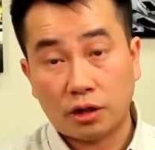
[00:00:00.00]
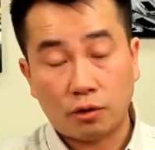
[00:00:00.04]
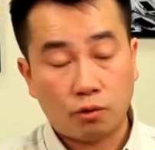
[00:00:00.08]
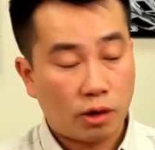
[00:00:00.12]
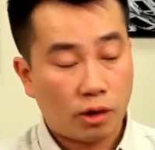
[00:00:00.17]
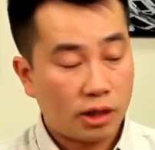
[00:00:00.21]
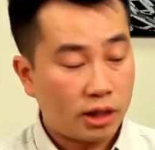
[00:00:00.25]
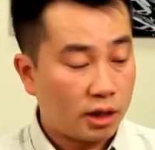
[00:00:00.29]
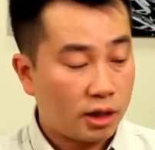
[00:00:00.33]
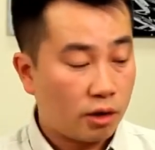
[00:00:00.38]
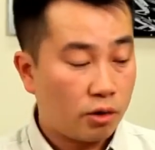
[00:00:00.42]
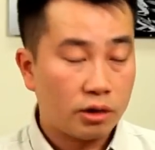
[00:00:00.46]
And
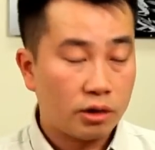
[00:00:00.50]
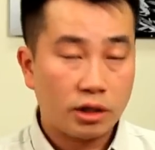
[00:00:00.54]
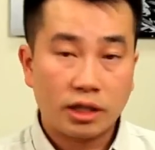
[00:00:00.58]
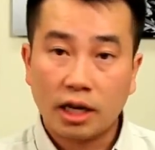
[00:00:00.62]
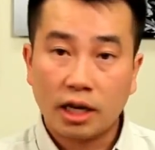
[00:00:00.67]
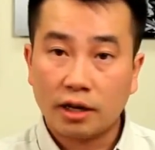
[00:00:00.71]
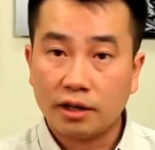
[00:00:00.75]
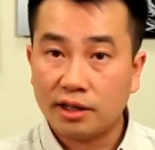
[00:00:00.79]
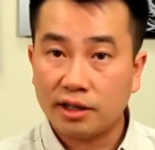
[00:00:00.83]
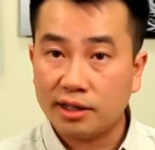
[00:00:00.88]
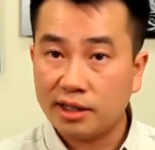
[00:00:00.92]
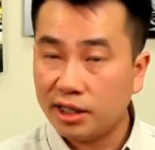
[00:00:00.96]
once it goes
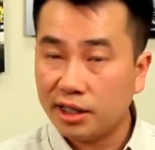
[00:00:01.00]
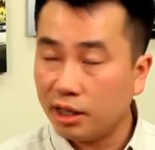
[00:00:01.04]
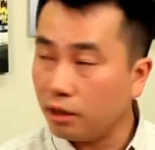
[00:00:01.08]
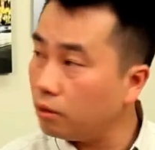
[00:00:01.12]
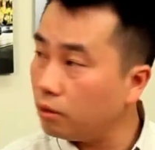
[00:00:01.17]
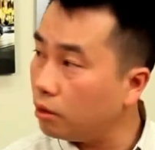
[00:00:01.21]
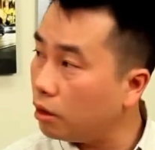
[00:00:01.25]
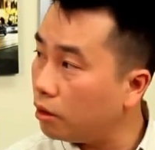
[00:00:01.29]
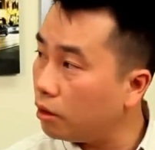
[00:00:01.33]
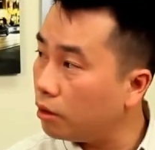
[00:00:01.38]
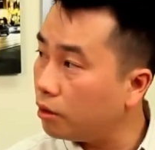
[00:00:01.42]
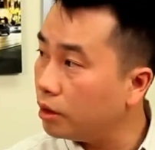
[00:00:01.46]
down to
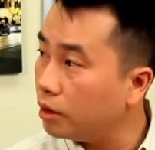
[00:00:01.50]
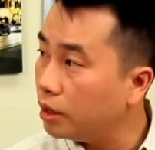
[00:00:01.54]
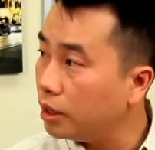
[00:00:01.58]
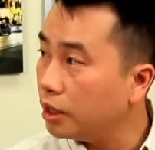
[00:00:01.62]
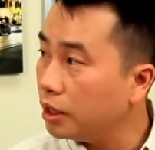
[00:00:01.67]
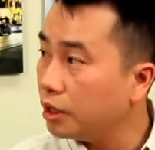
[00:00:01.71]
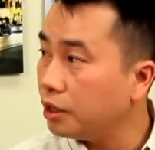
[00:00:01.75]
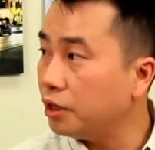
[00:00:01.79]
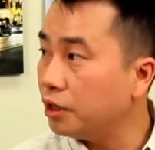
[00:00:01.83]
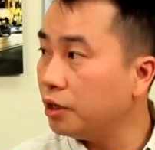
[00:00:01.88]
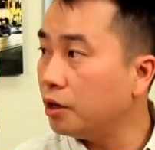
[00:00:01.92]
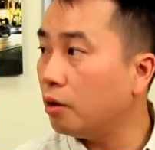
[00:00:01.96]
0,
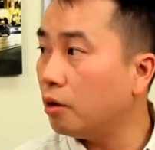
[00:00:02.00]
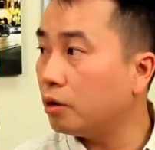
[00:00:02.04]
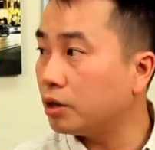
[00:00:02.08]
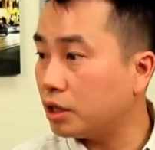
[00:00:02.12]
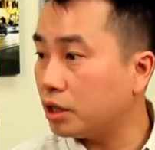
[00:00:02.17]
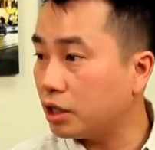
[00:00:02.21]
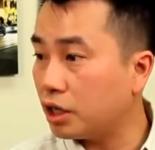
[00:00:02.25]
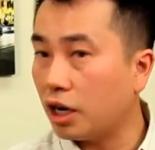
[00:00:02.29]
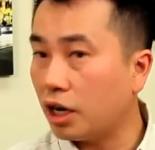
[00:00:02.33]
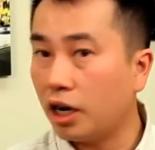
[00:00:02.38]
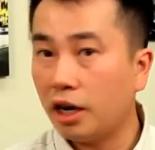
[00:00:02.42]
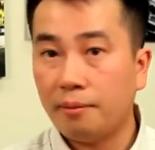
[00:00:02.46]
you know it's
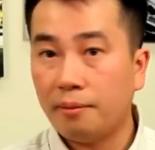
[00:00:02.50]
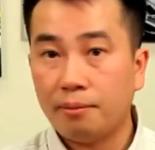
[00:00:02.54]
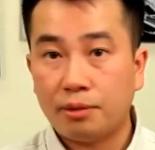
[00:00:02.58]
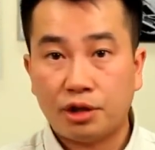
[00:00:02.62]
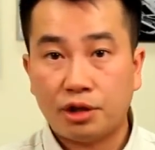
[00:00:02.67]
time